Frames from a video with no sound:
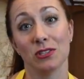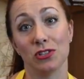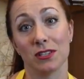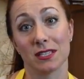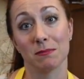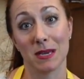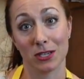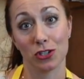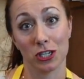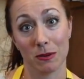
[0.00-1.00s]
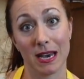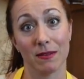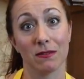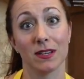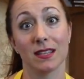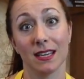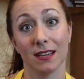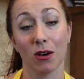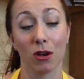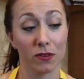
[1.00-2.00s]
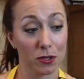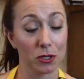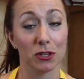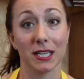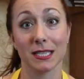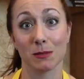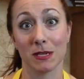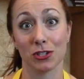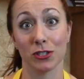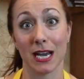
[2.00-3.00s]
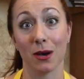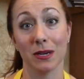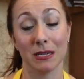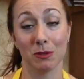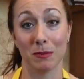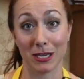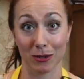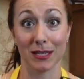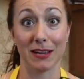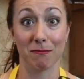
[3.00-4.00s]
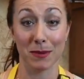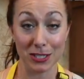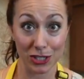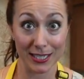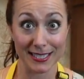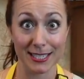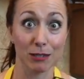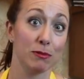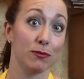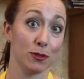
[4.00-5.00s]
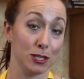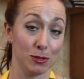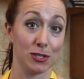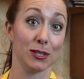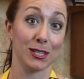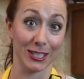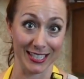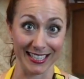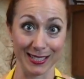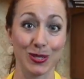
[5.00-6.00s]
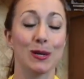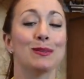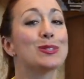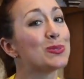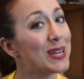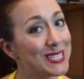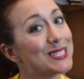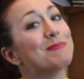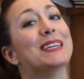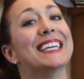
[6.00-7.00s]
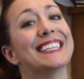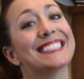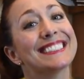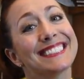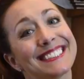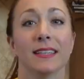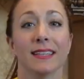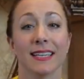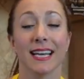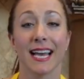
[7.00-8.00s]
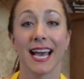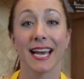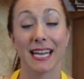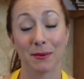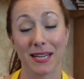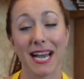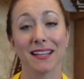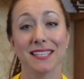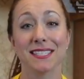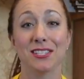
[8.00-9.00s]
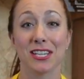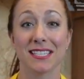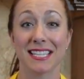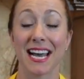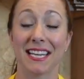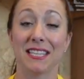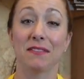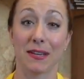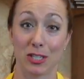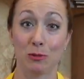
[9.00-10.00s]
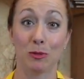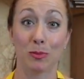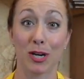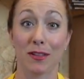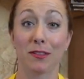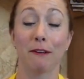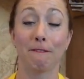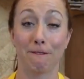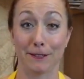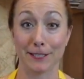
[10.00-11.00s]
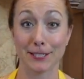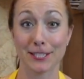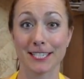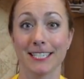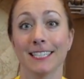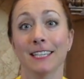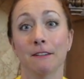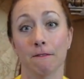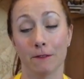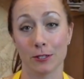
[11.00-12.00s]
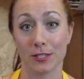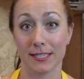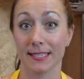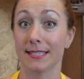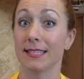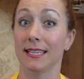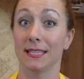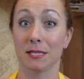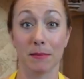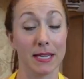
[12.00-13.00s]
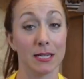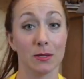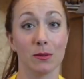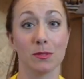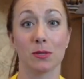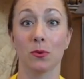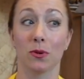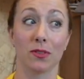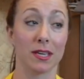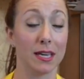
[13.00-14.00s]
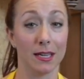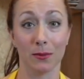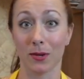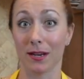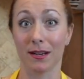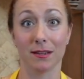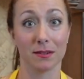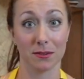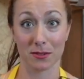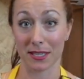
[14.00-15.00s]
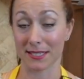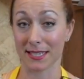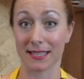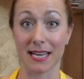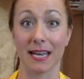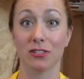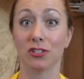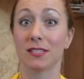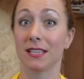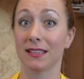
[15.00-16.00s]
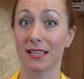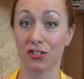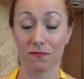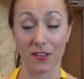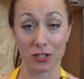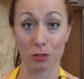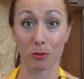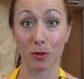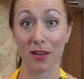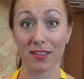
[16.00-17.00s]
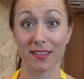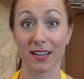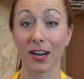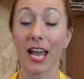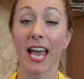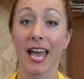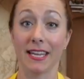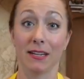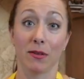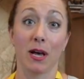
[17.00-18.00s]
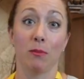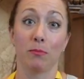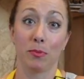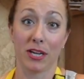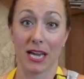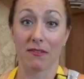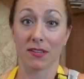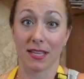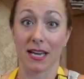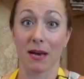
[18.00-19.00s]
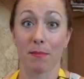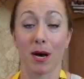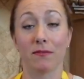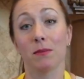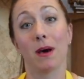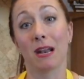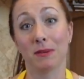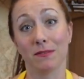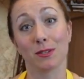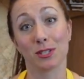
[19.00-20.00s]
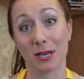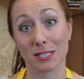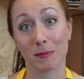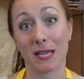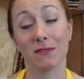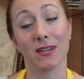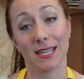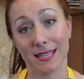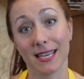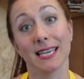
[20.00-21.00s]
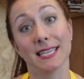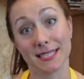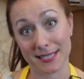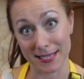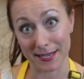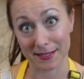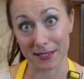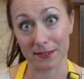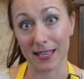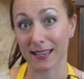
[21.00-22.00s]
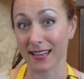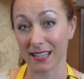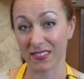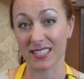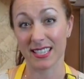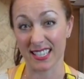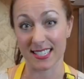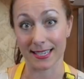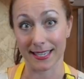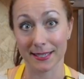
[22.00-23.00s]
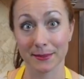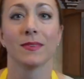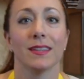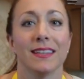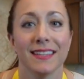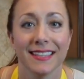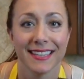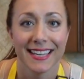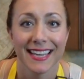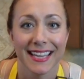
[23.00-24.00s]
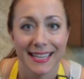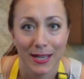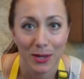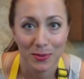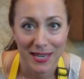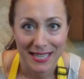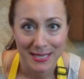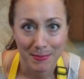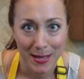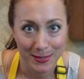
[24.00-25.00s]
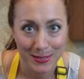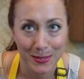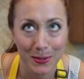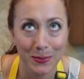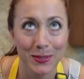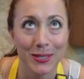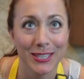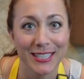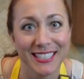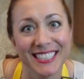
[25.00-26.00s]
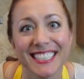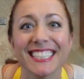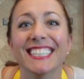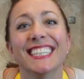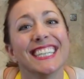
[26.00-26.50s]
Just make sure you have everything, all your ingredients measured out. It will make your life much easier before you start cooking. Trust me. And I would highly suggest adding the vegetable broth first versus the tomatoes or the quinoa or things like that. Just get that vegetable broth in there, and it'll help bring everything up off the bottom of your saucepan if anything is stuck there, like any of the seasoning. It already smells so good.